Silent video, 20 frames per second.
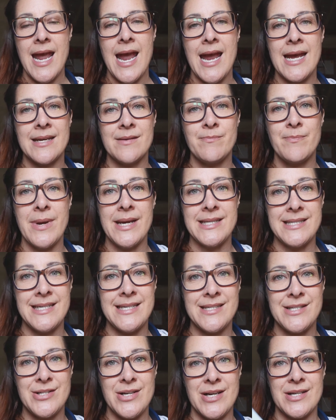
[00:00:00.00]
And
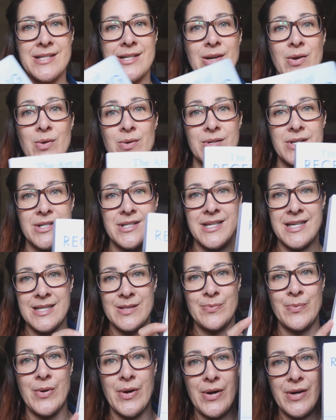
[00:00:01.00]
Betty's just launched
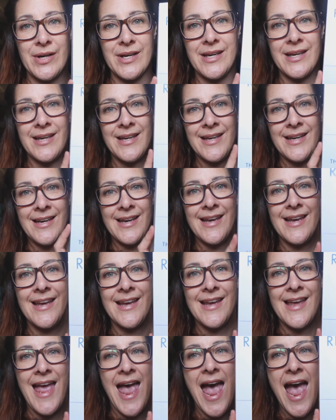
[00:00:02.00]
this book,
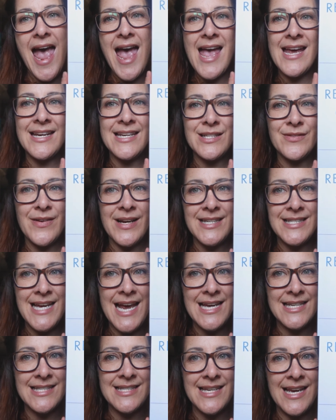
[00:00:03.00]
and it's
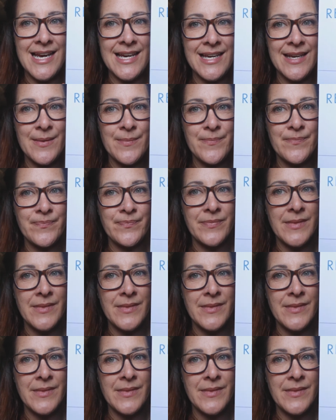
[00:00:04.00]
fantastic.